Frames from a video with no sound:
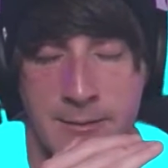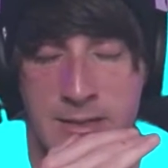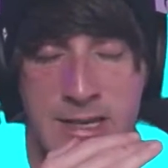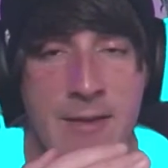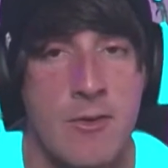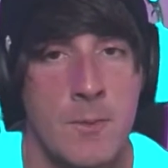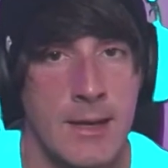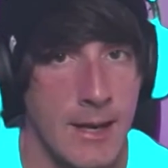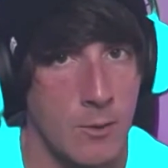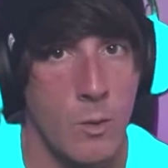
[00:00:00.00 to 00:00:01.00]
never
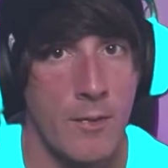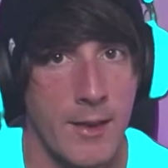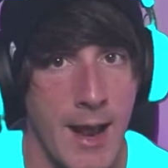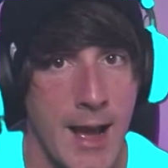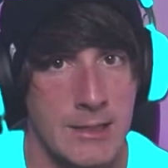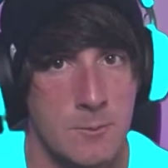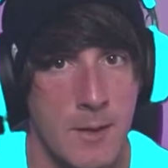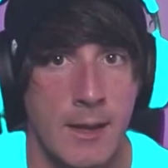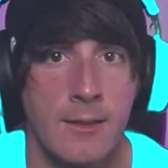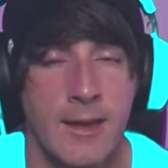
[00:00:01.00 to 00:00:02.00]
been anyone that has
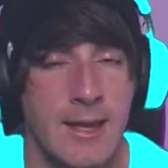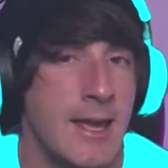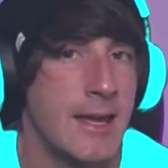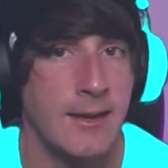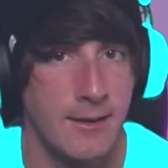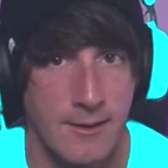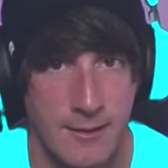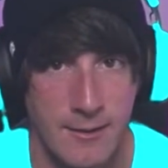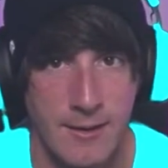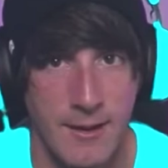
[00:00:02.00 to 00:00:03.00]
been the king
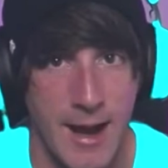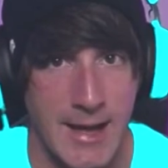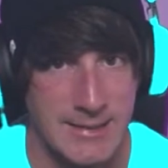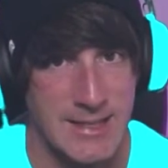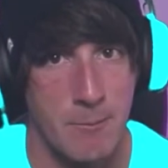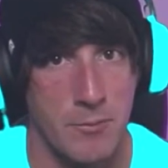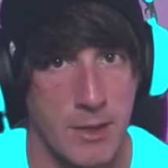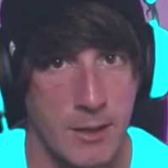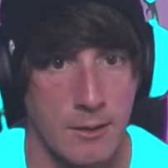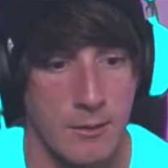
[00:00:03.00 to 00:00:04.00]
at
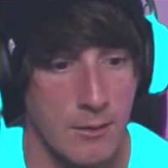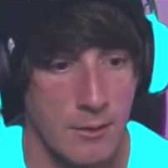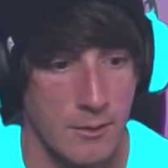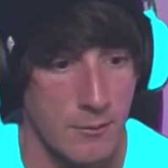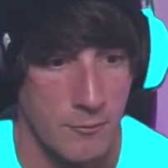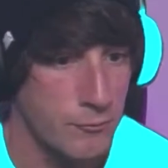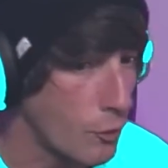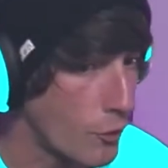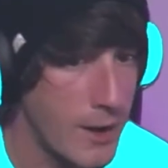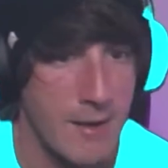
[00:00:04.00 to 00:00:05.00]
something
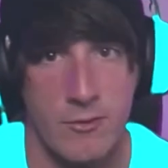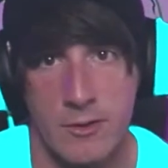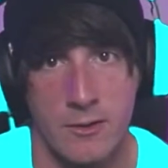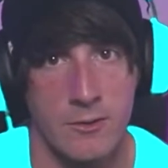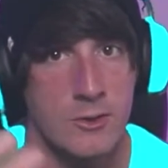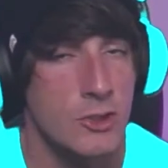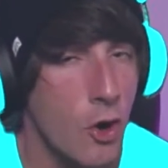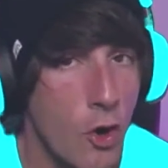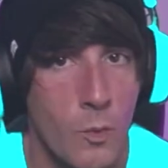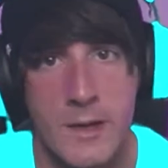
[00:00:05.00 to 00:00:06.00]
forever. There's
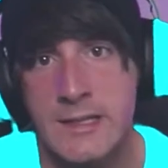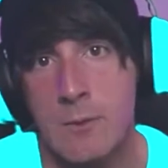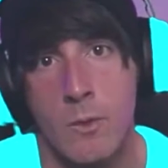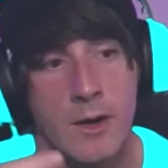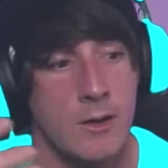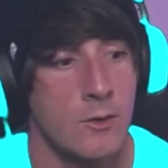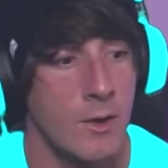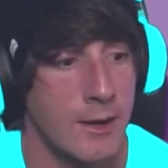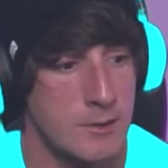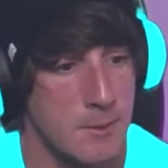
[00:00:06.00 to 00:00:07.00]
always someone new,
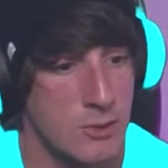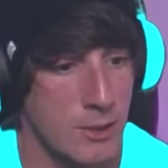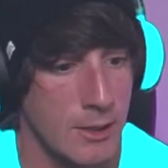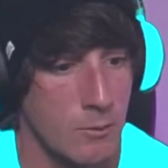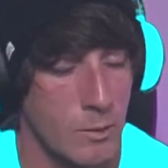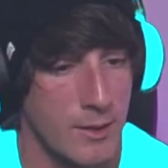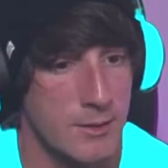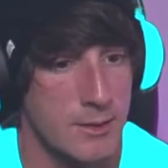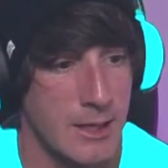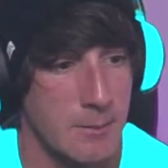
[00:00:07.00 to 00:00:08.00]
and especially with
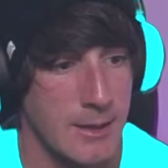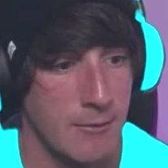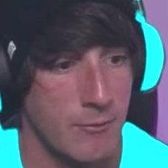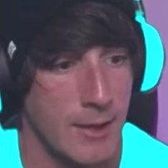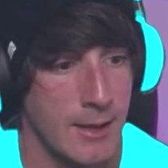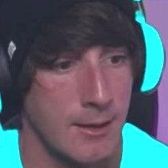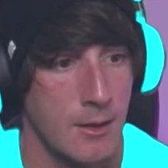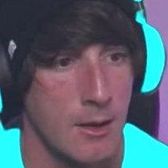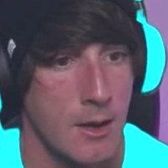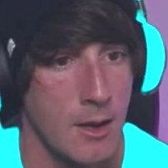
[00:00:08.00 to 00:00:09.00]
entertainment, I feel like
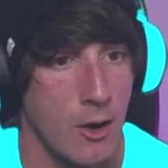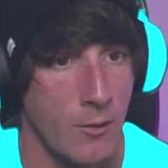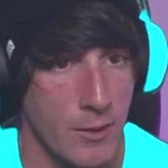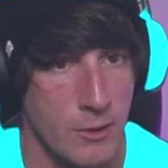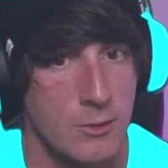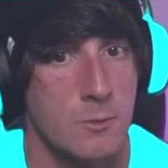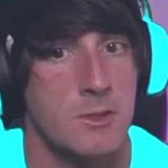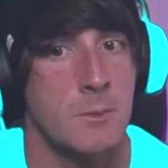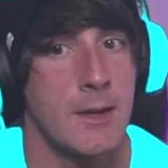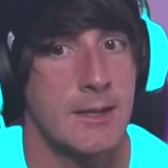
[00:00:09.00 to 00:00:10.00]
on the YouTube
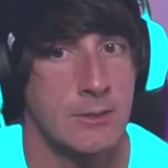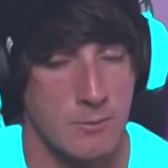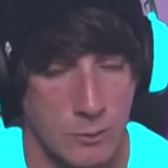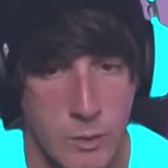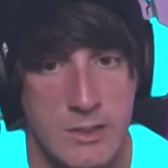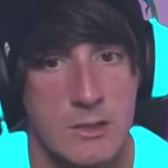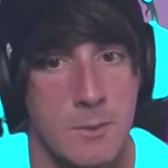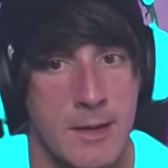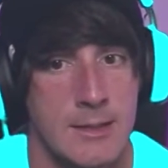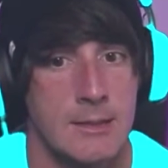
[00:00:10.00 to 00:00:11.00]
space and the Twitch
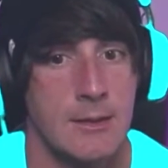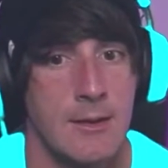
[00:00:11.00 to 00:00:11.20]
space,